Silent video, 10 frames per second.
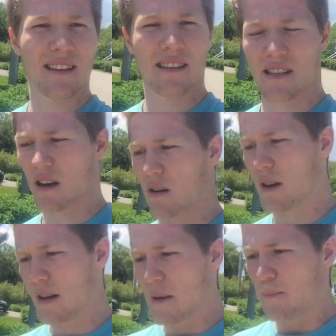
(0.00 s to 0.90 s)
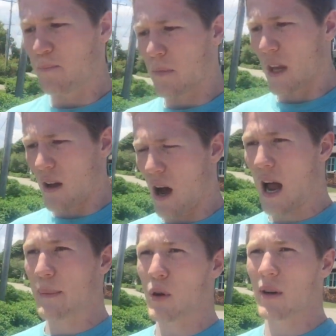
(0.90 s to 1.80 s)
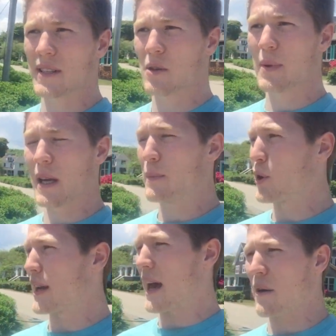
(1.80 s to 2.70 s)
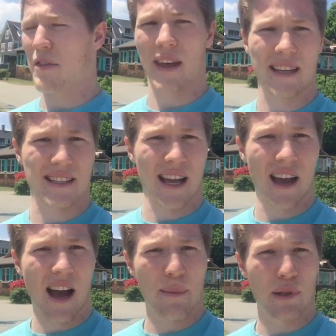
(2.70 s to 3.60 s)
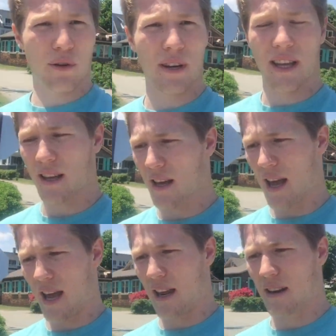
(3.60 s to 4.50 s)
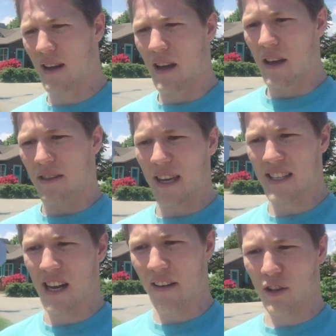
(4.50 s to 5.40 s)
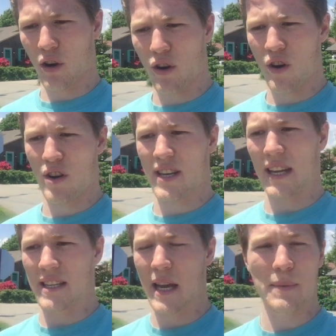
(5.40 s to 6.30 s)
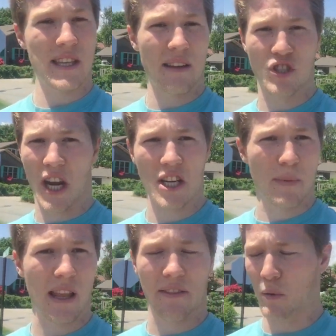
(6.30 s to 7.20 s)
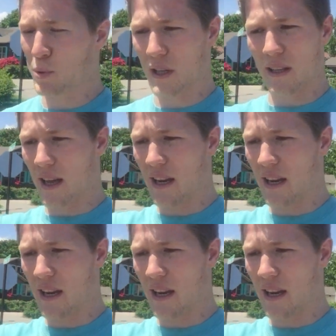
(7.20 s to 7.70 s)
So I'm going to be putting out things that I'm learning and things that I've learned and tips that have changed my life completely.